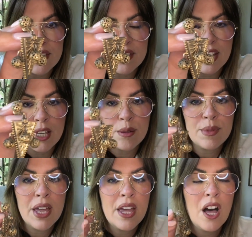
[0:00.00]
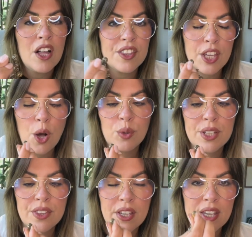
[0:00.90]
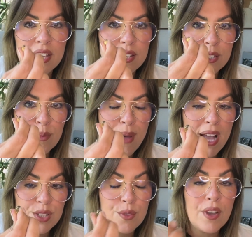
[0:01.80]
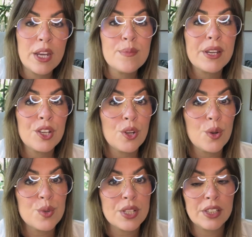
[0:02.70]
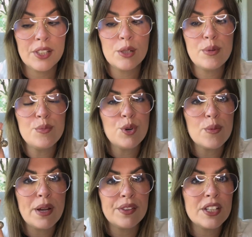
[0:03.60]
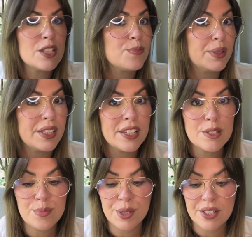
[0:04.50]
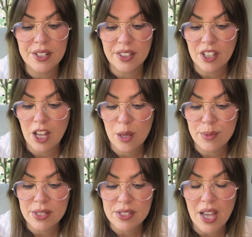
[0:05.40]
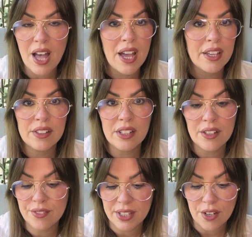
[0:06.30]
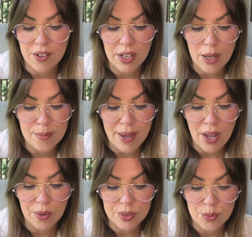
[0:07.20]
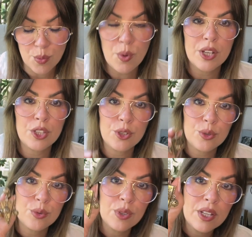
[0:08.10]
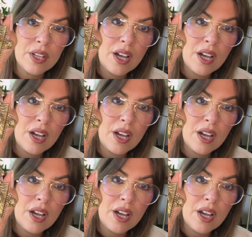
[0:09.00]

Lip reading: the same. The only thing is the back. So if anybody knows a little bit more about these, please put it in the comments. I love hearing about what you